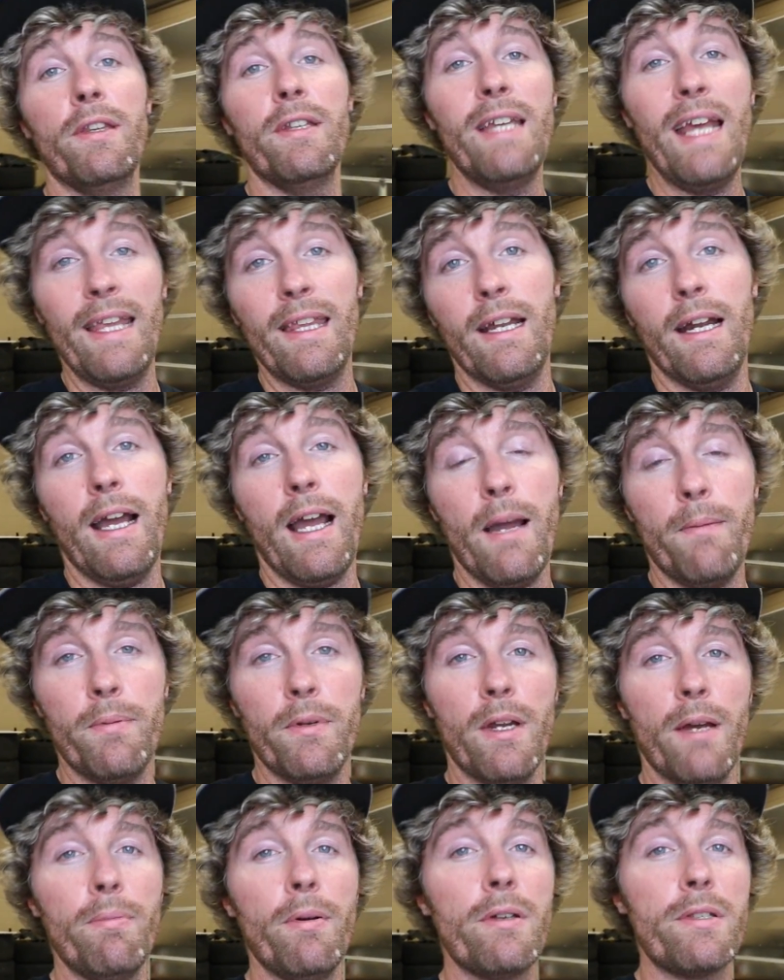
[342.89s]
The day that
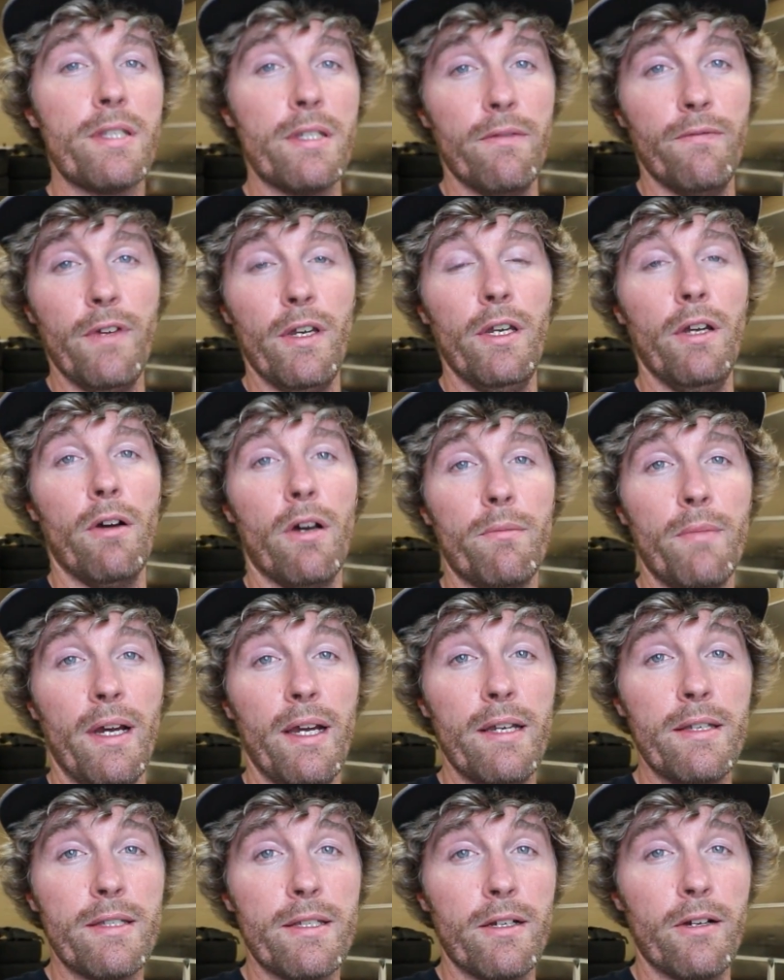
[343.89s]
happened, I posted a video on my
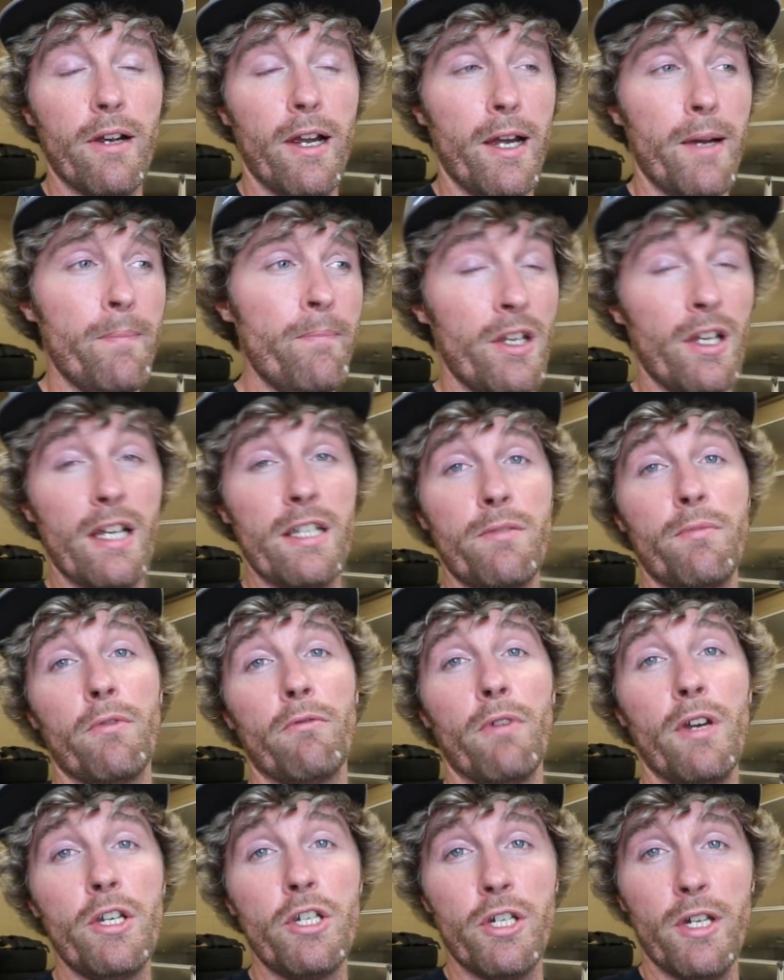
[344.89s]
Instagram and you guys have been
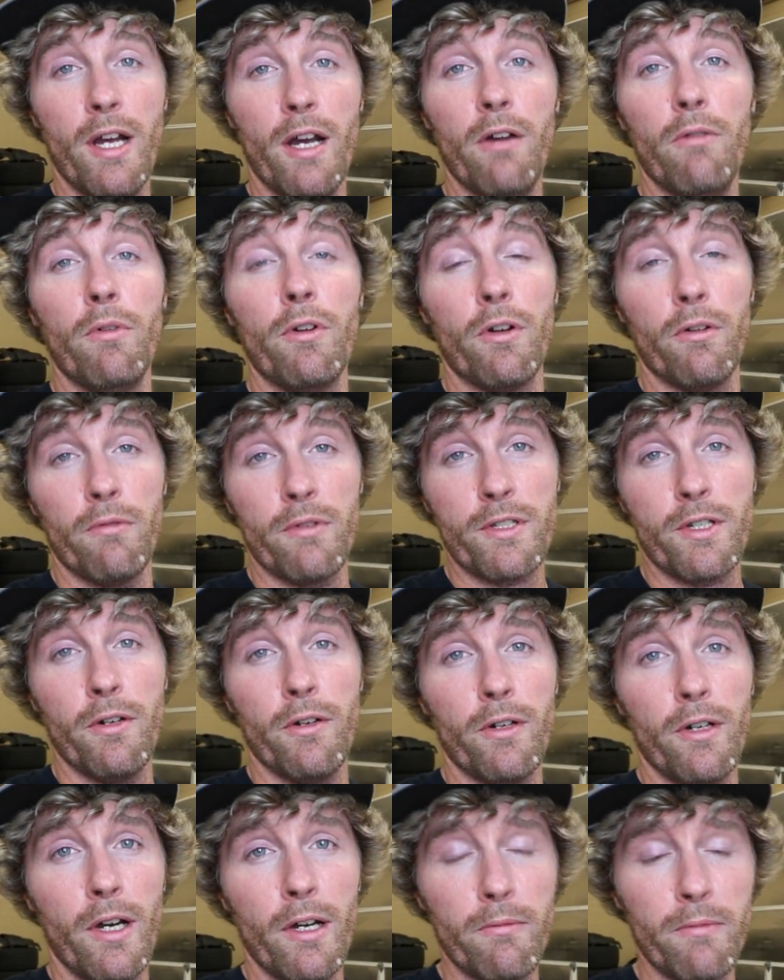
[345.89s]
reaching out wondering what's
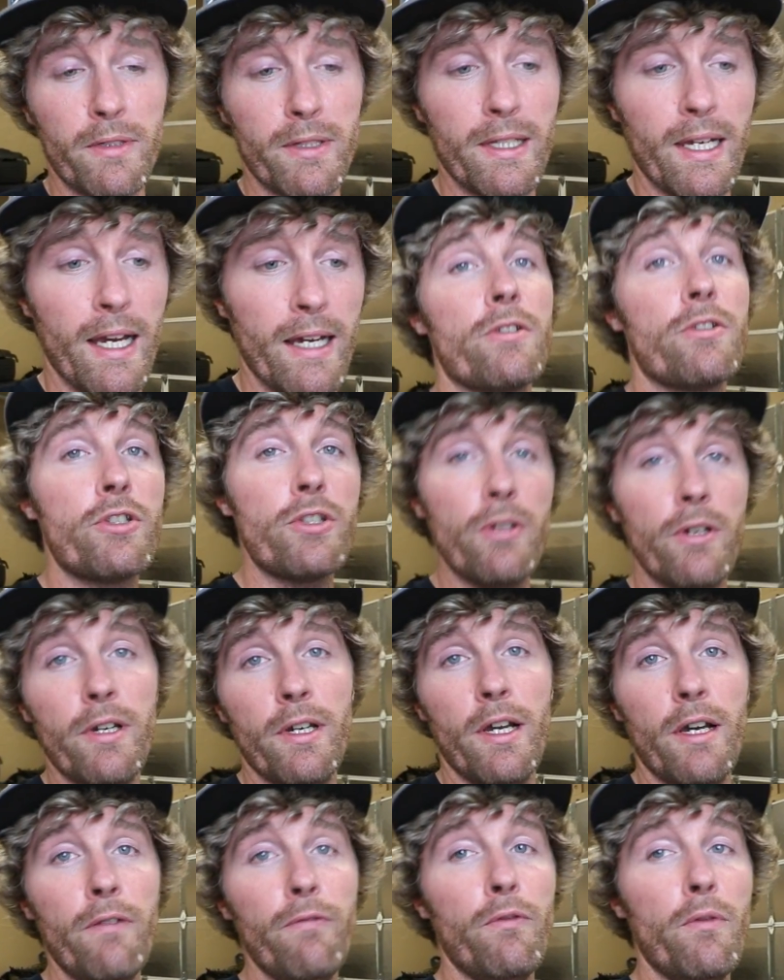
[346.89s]
going on with that. So soon
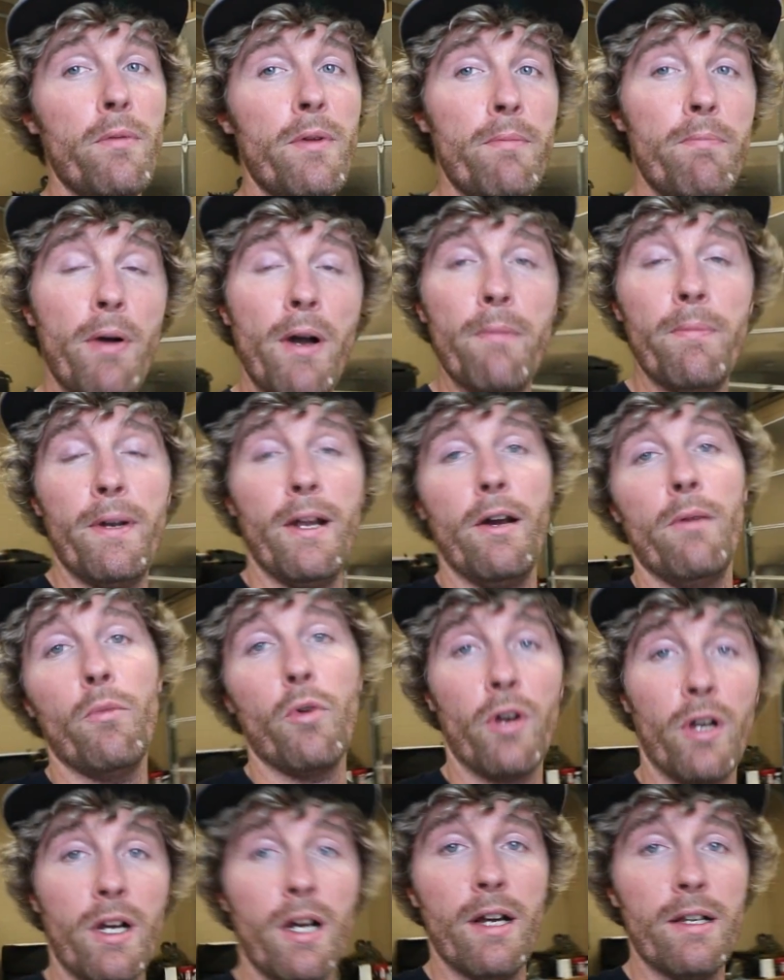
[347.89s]
enough, we'll be pumping out
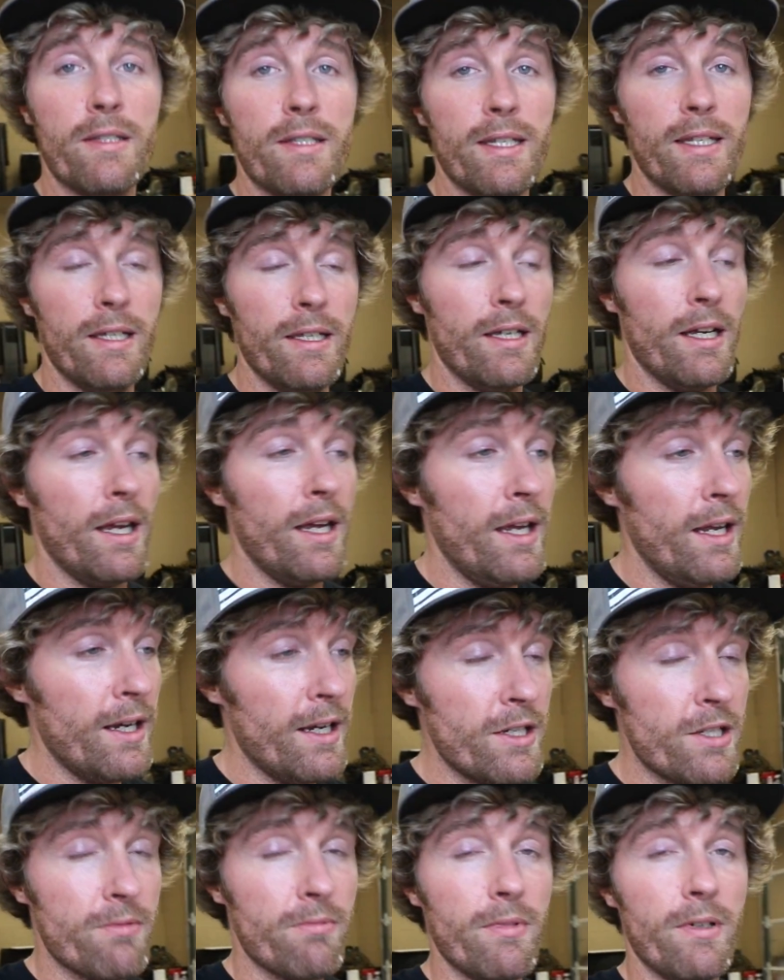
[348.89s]
more content, and
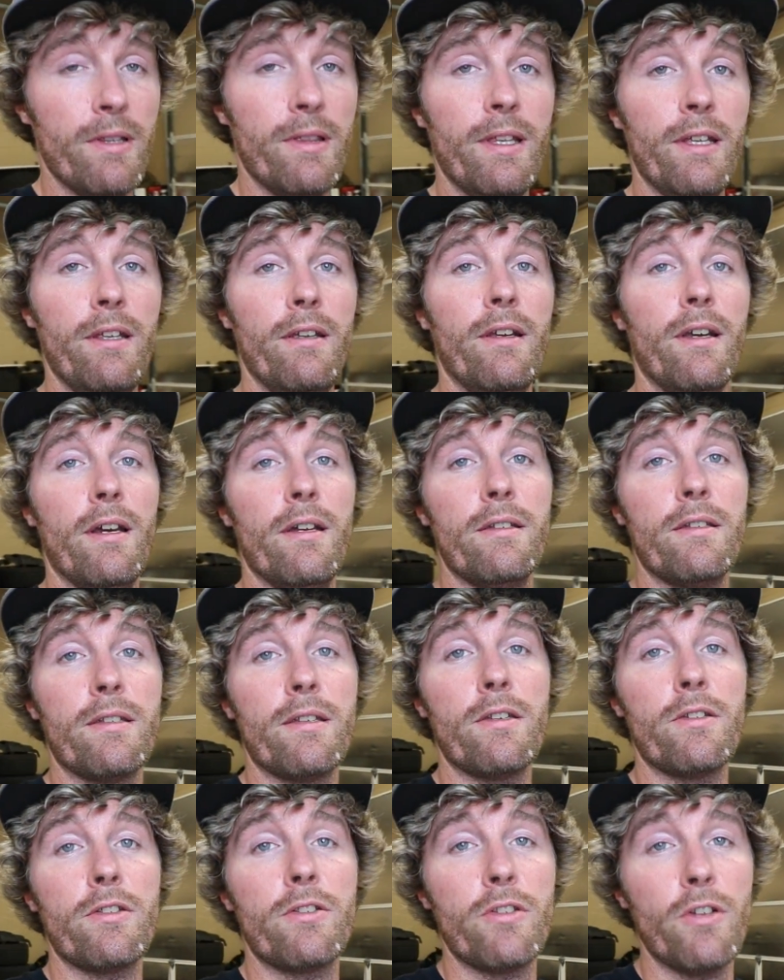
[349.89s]
I just want to thank you guys
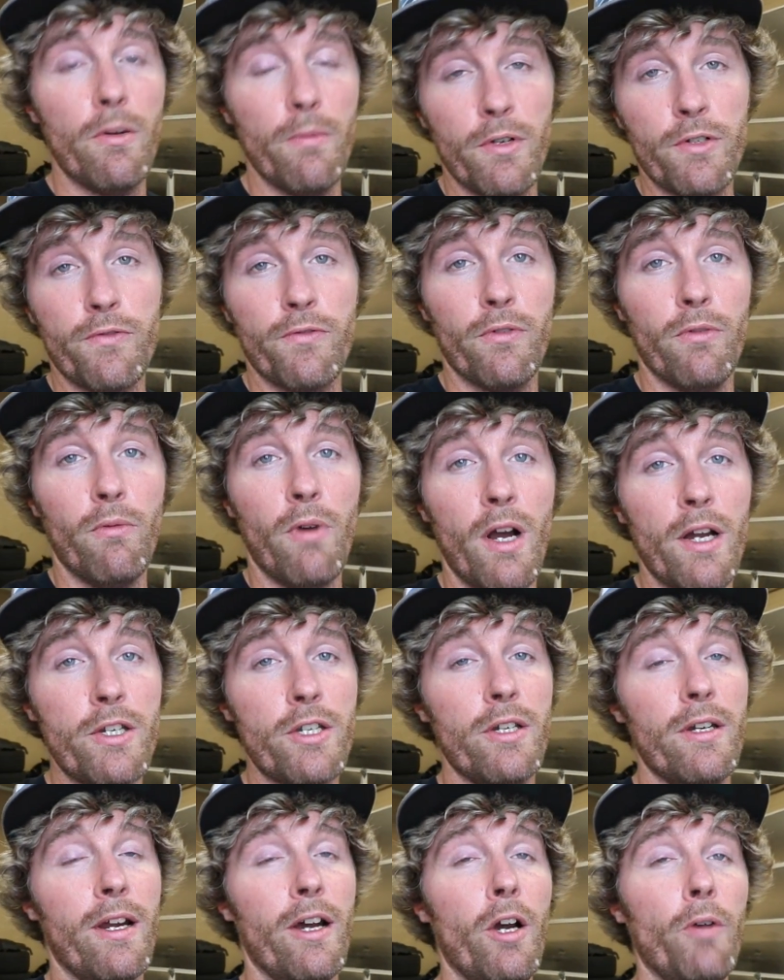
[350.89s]
so much for
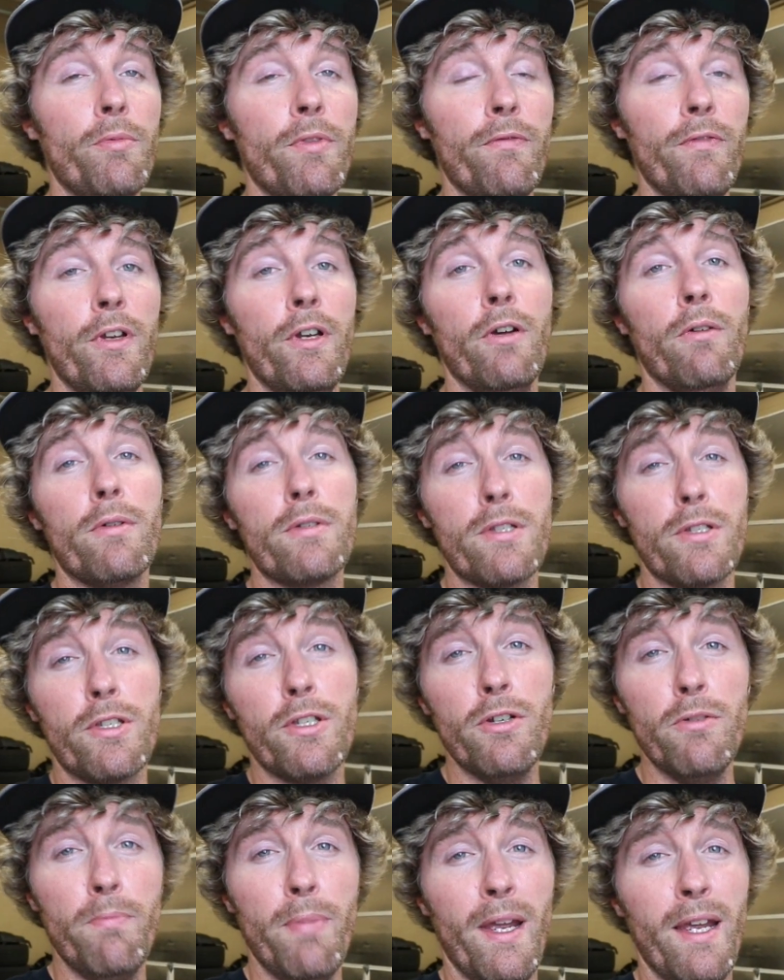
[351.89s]
watching. I hope the video wasn't
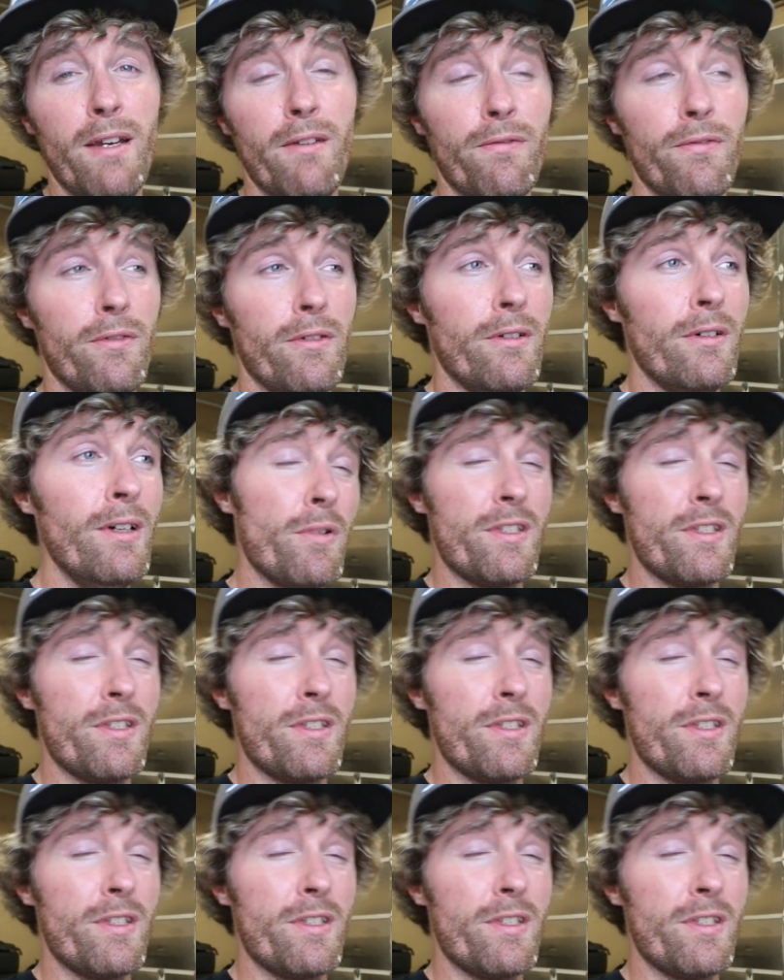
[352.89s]
too painful.